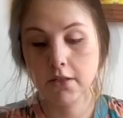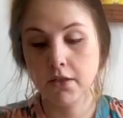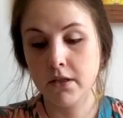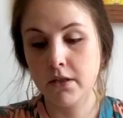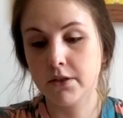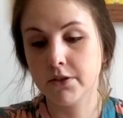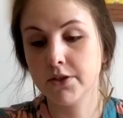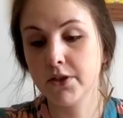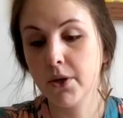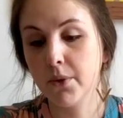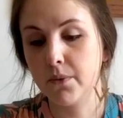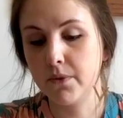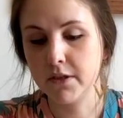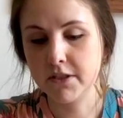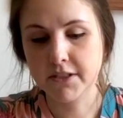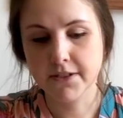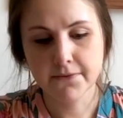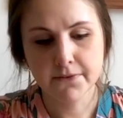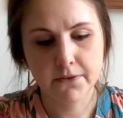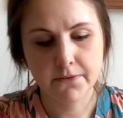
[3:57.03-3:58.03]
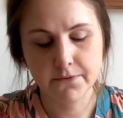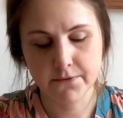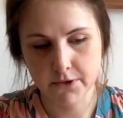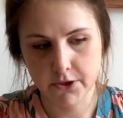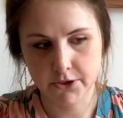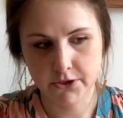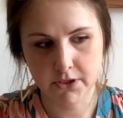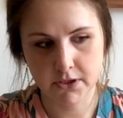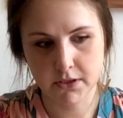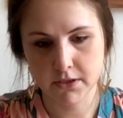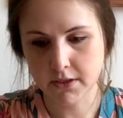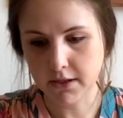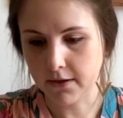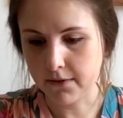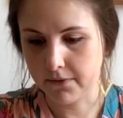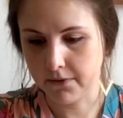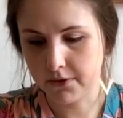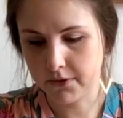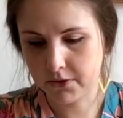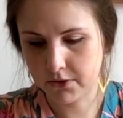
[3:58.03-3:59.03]
So the different versions of
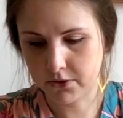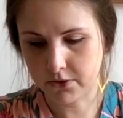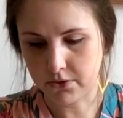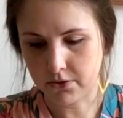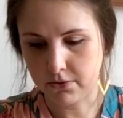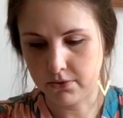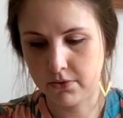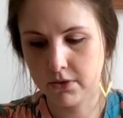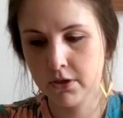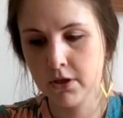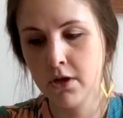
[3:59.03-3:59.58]
the suit,